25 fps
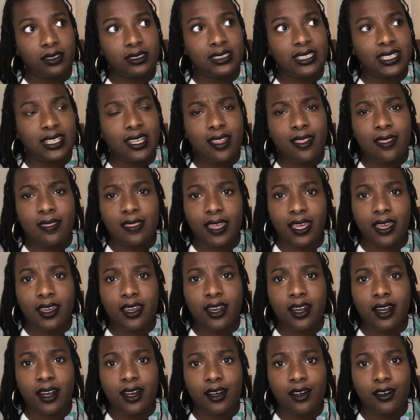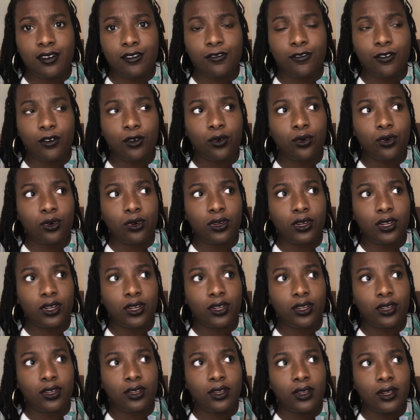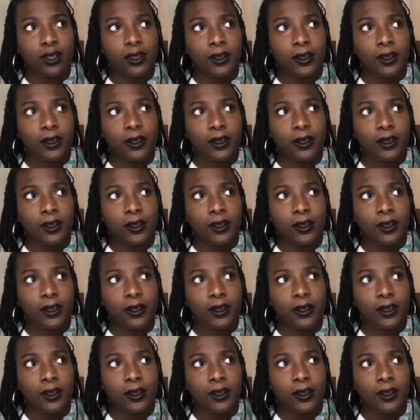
didn't think of, or